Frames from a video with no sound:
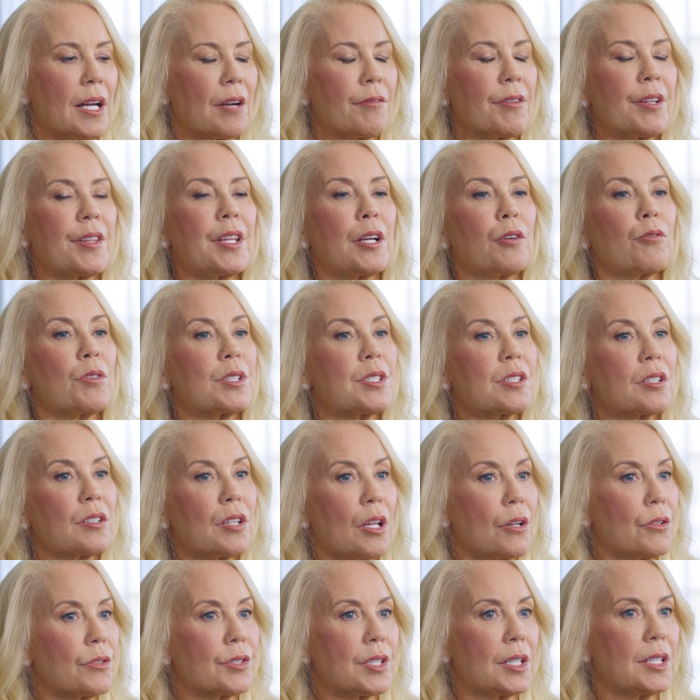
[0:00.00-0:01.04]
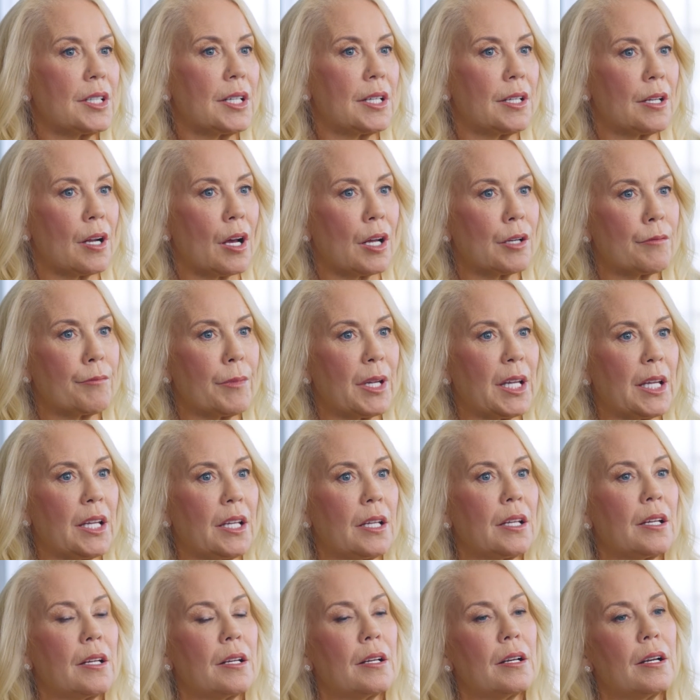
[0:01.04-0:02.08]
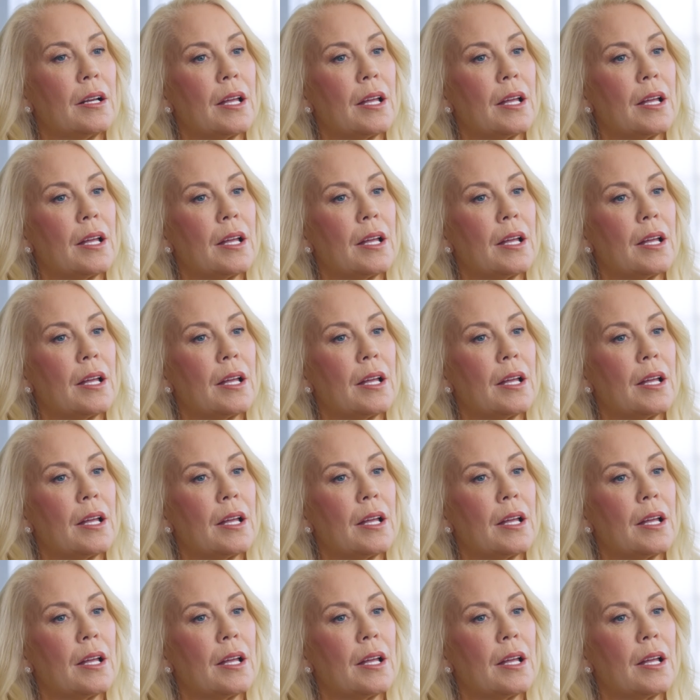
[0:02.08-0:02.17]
Everything was closing in on me